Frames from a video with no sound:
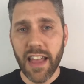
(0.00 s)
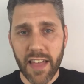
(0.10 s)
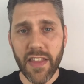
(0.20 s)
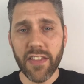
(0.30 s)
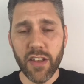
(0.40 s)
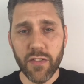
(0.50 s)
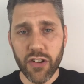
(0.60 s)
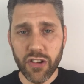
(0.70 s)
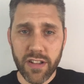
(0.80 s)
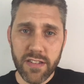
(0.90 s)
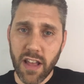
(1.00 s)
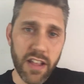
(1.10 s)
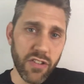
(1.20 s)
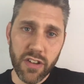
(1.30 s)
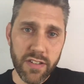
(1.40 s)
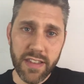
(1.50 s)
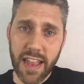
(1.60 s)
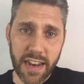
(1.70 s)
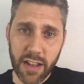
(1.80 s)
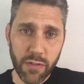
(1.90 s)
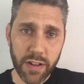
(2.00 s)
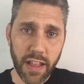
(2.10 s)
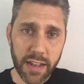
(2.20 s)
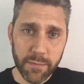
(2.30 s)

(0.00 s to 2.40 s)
and then the officiant signs just standing if we'd like.